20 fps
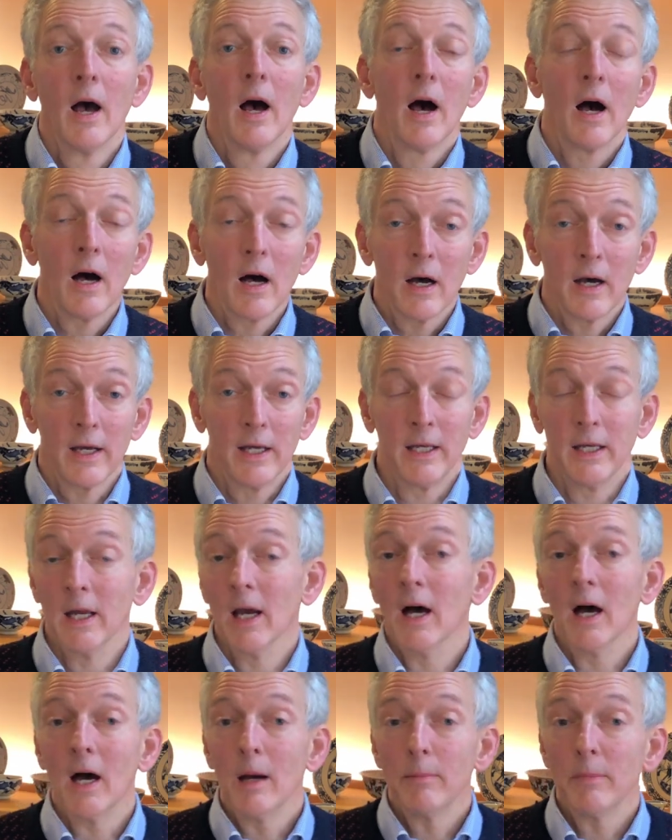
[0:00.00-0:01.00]
Hi,
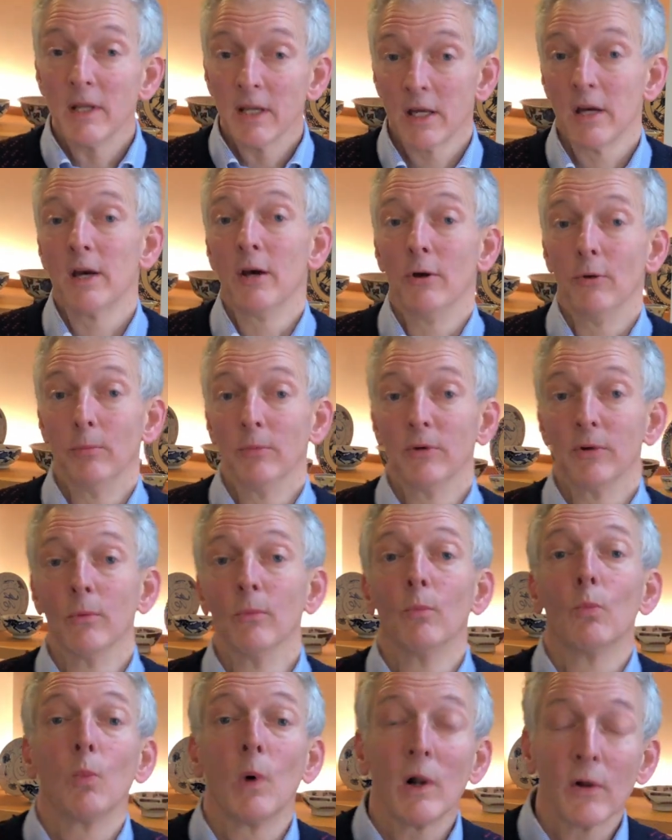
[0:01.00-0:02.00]
I'm Nick Holmes
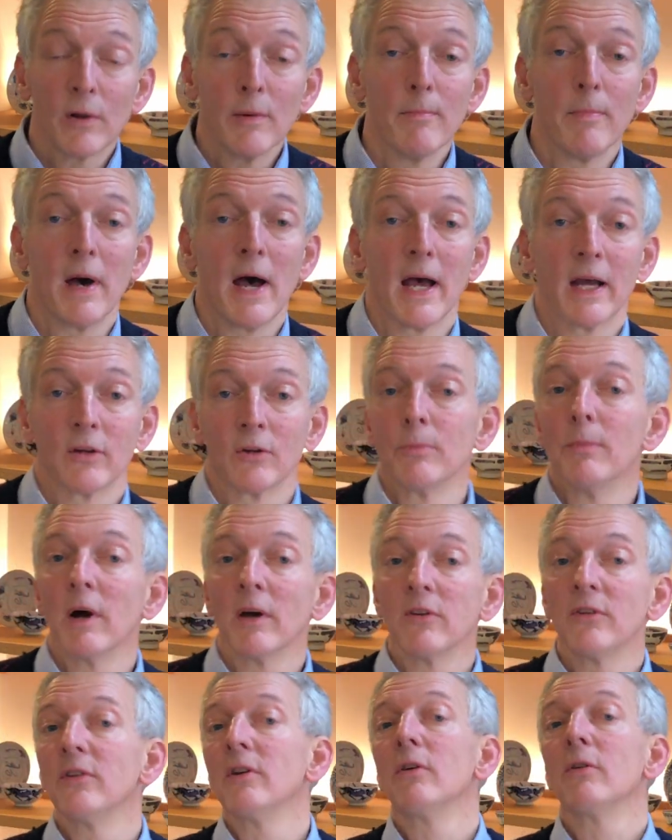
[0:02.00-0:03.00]
and welcome back to my
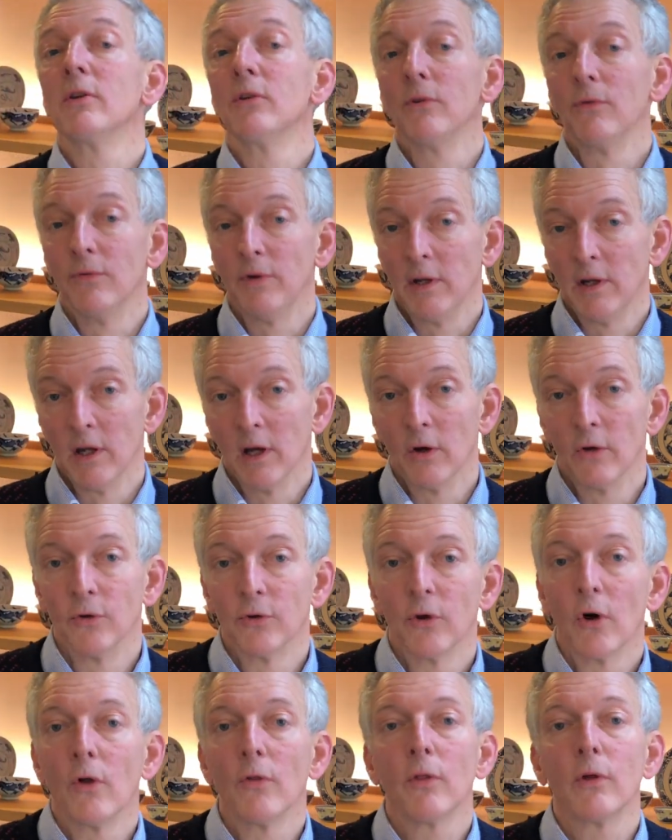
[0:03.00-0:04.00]
series of videos
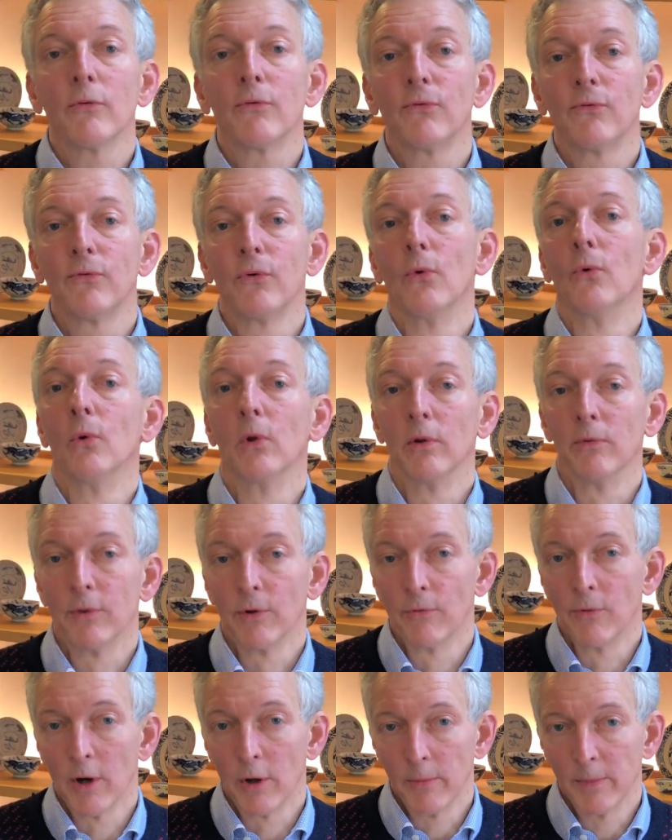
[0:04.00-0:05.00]
on the fall of the
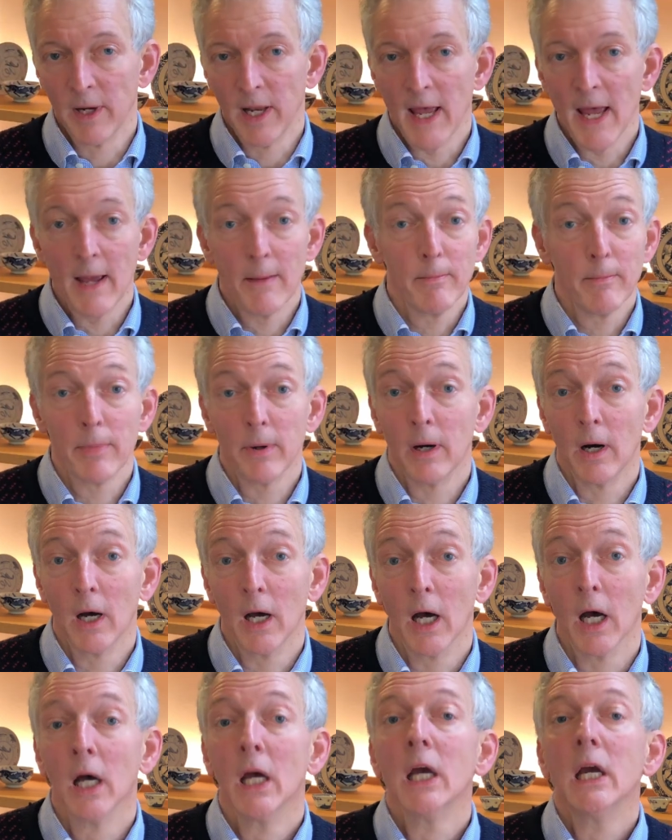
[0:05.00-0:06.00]
Roman
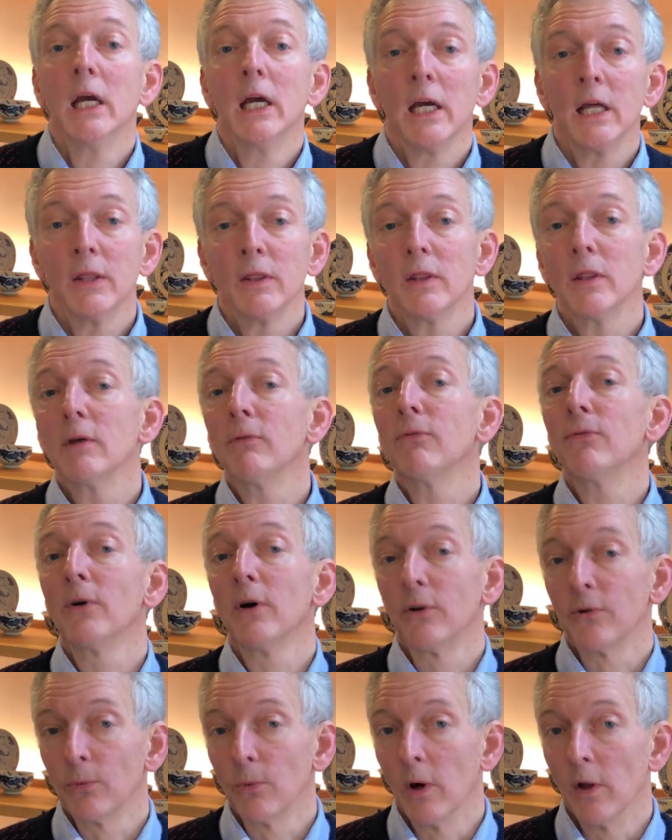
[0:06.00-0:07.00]
Empire. In the
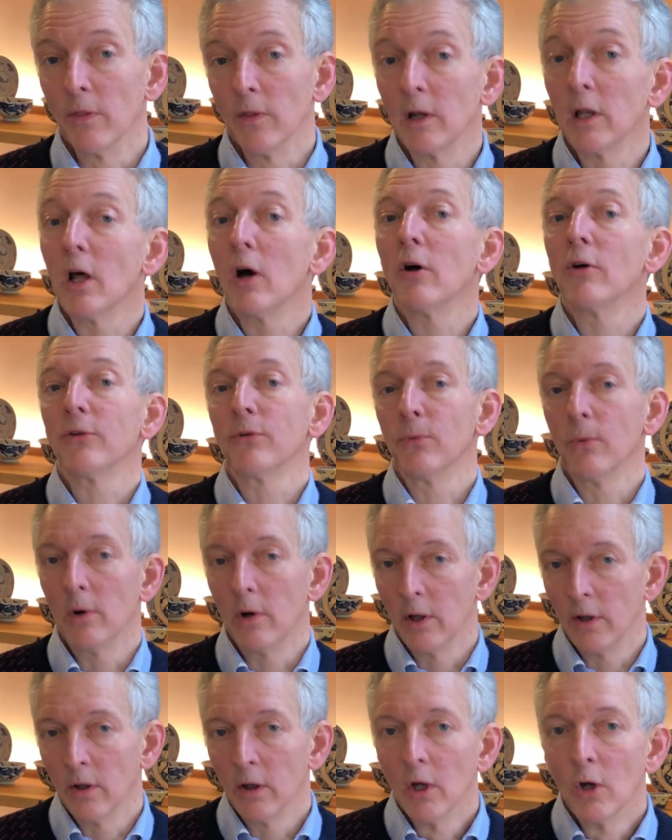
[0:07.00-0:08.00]
first one, the last
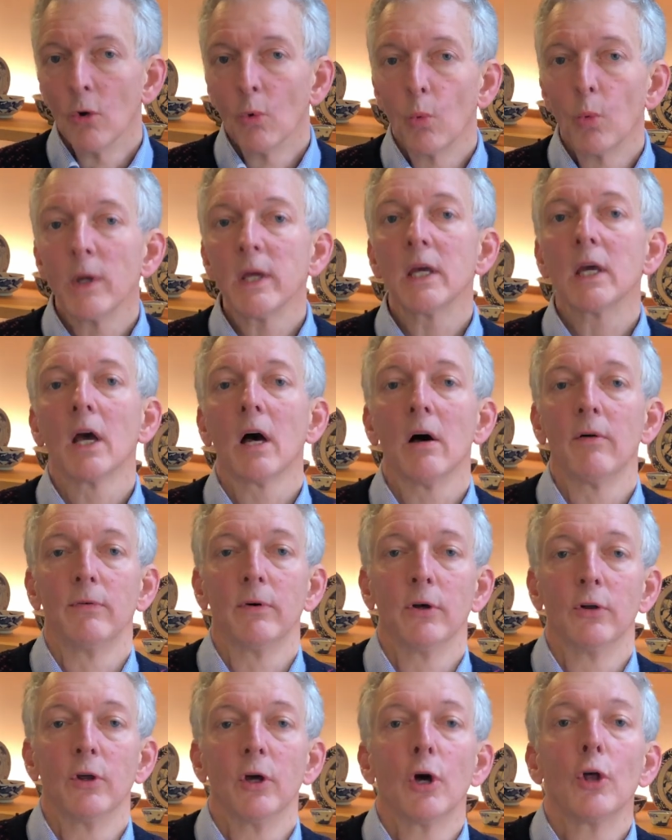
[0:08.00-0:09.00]
one, we
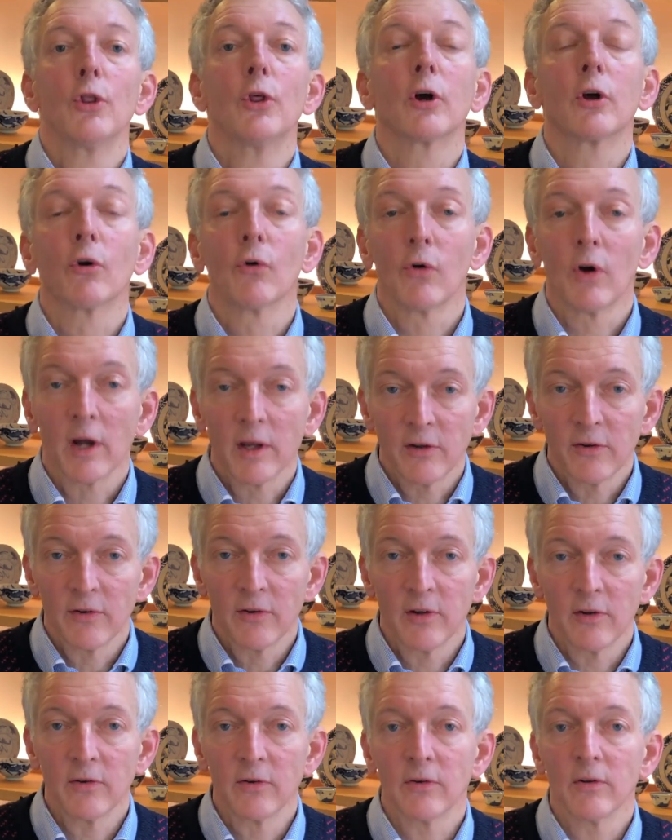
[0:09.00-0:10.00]
covered the
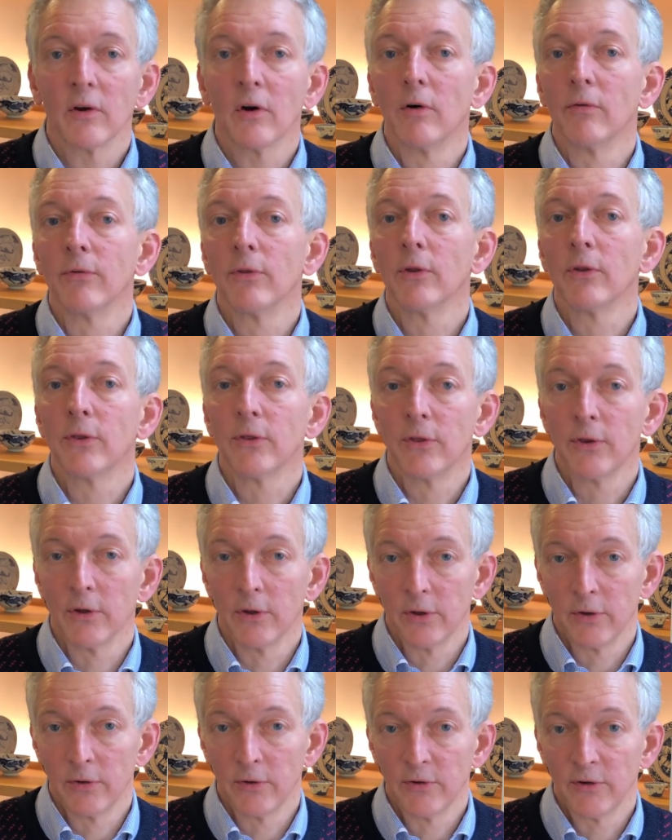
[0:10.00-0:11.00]
crisis of the
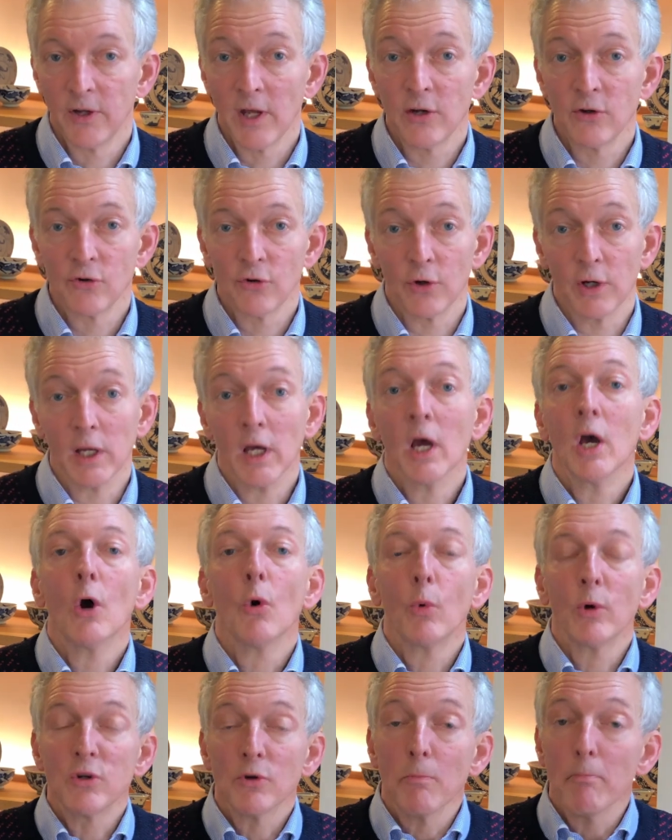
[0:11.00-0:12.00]
3rd century,
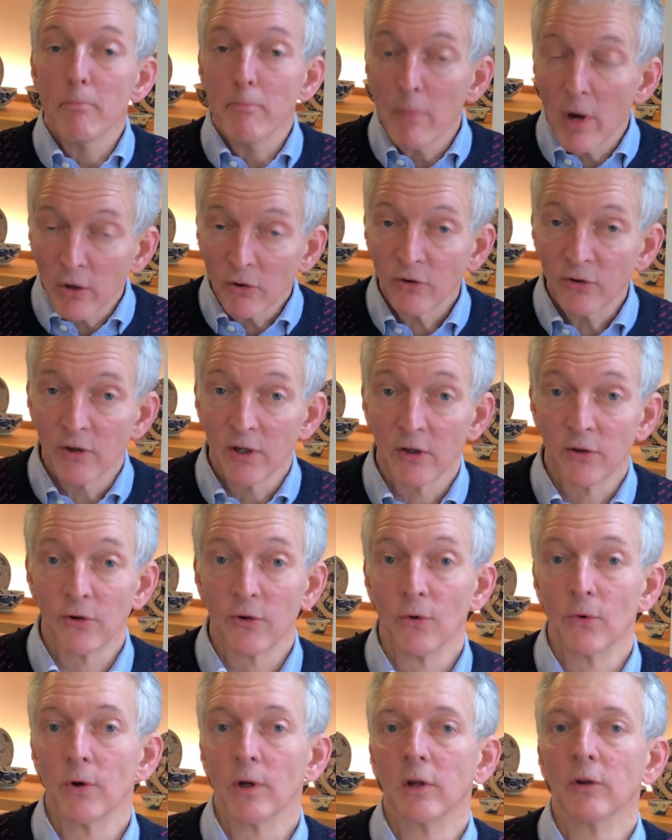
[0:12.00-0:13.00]
which most
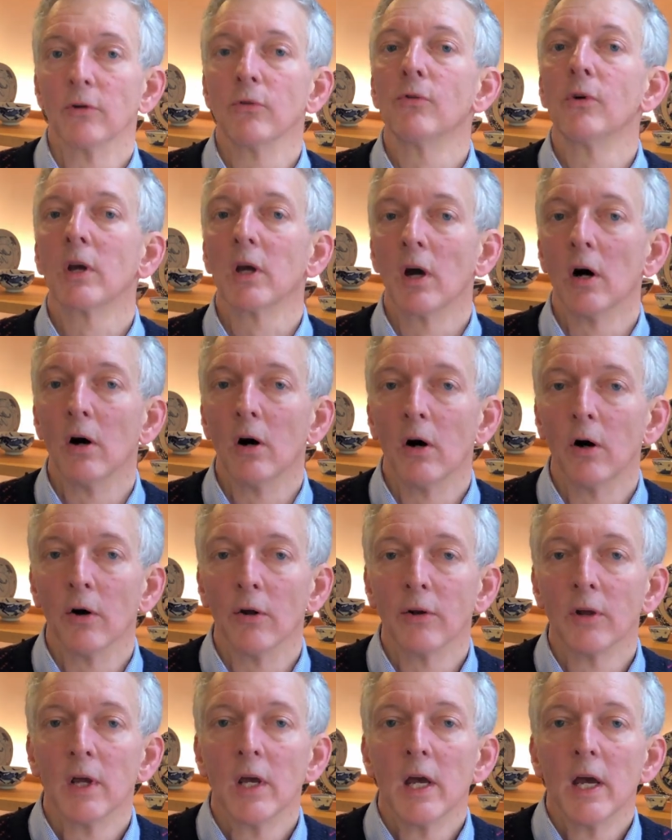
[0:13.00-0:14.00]
historians regard
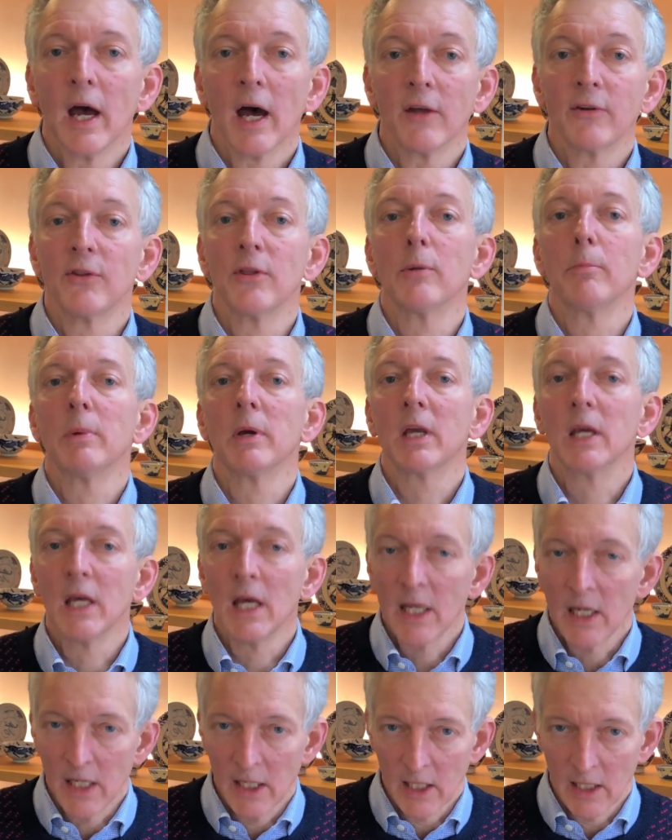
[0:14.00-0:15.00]
as the
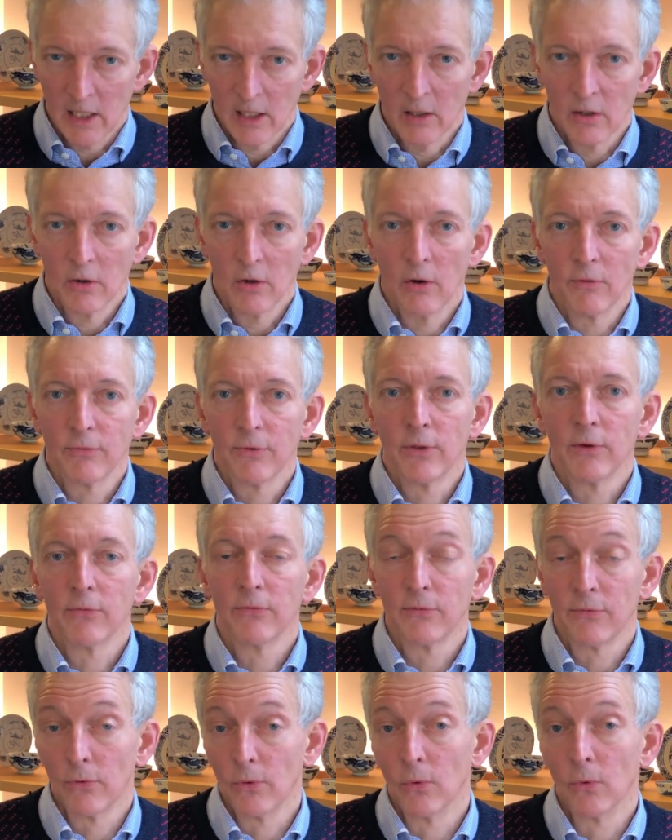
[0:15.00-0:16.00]
beginning of the
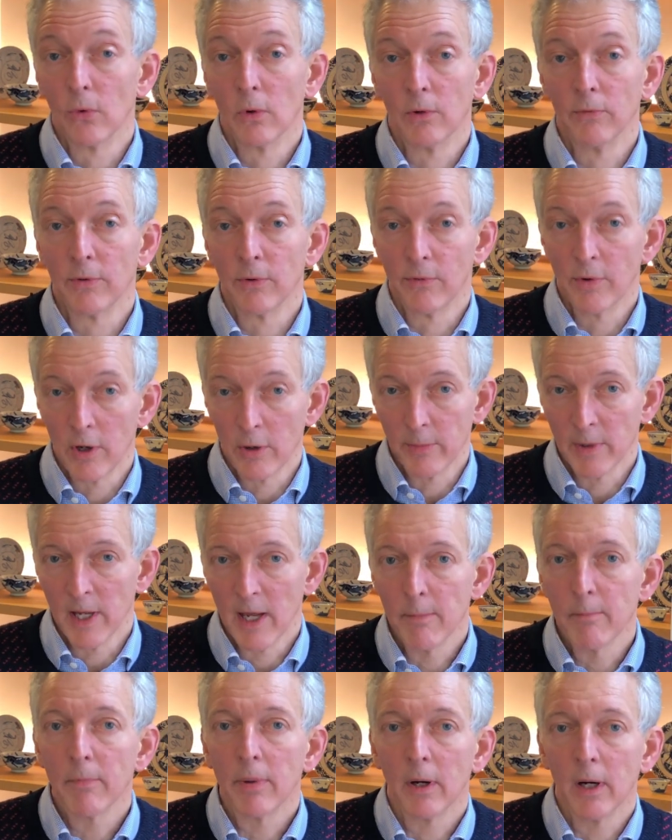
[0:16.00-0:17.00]
fall of the Roman
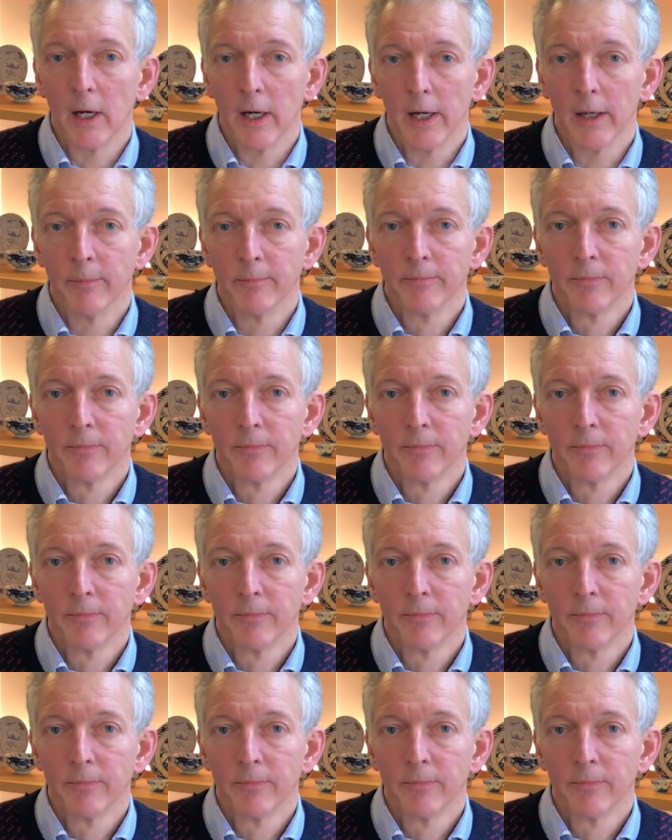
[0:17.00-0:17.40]
Empire.